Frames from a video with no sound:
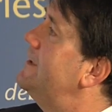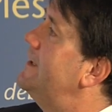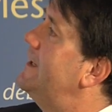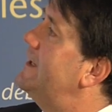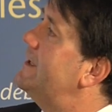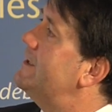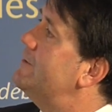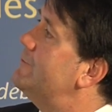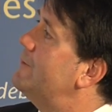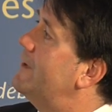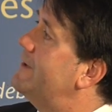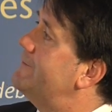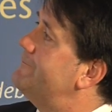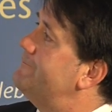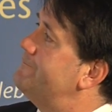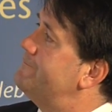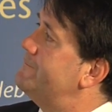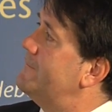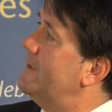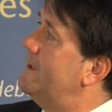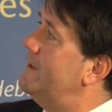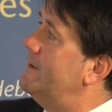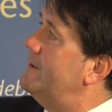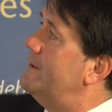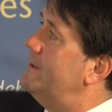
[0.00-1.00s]
Anyway,
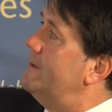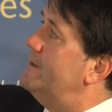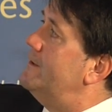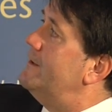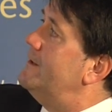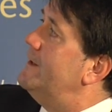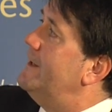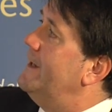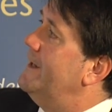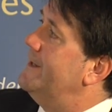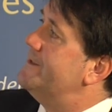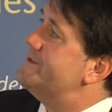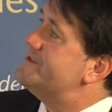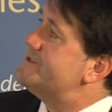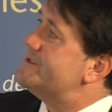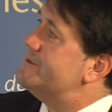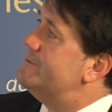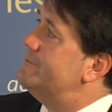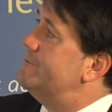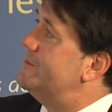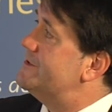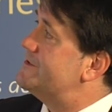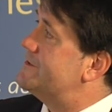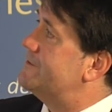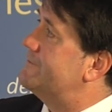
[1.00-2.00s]
hence,
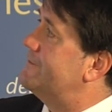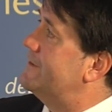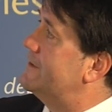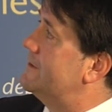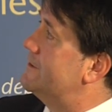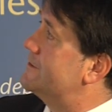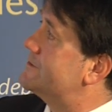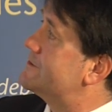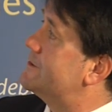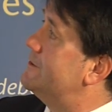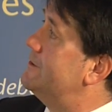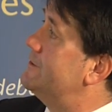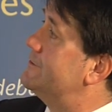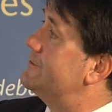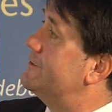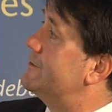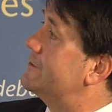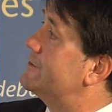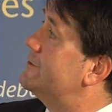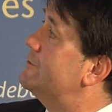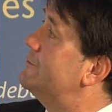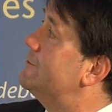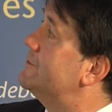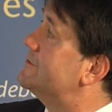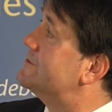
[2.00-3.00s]
Mr. Fidler's
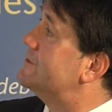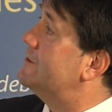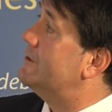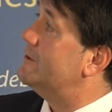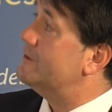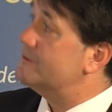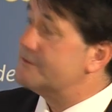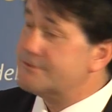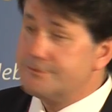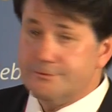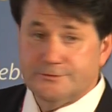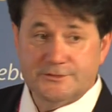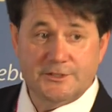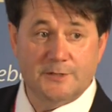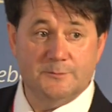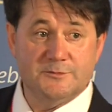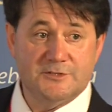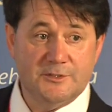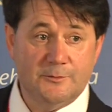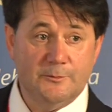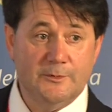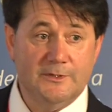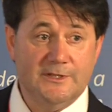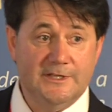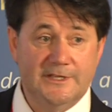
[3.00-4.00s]
conduct was also
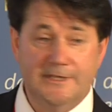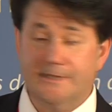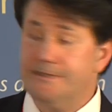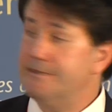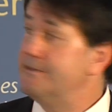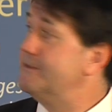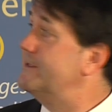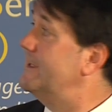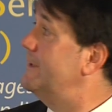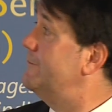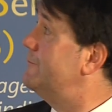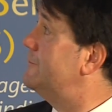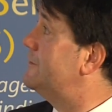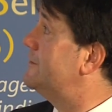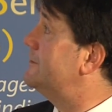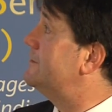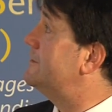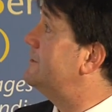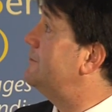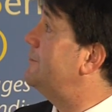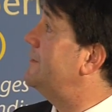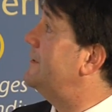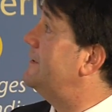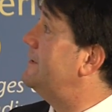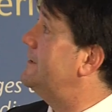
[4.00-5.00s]
subsequently deemed
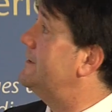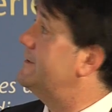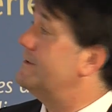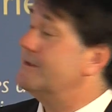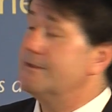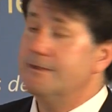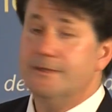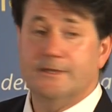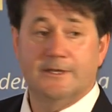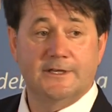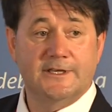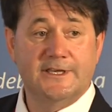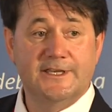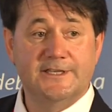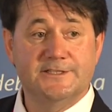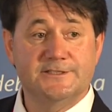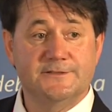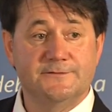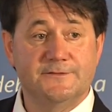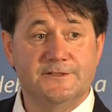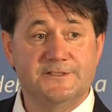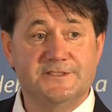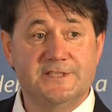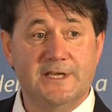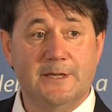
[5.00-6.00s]
to be a case
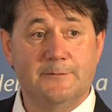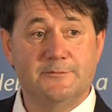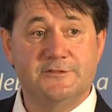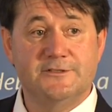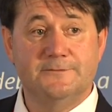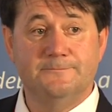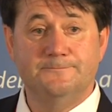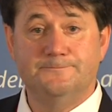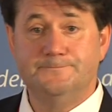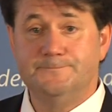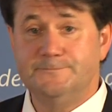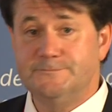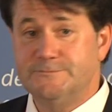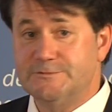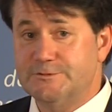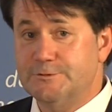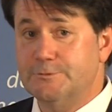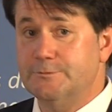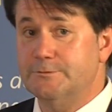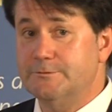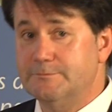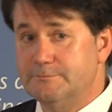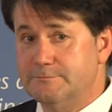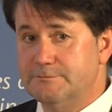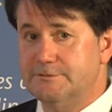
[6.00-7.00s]
of deception
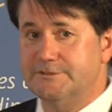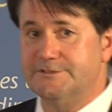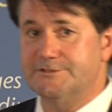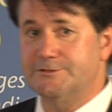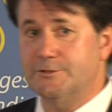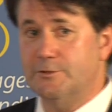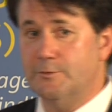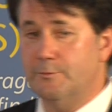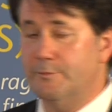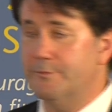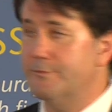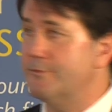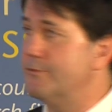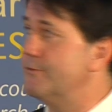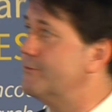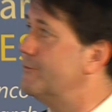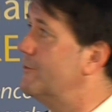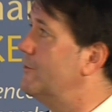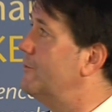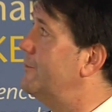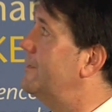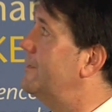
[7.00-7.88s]
so the, stop, the draw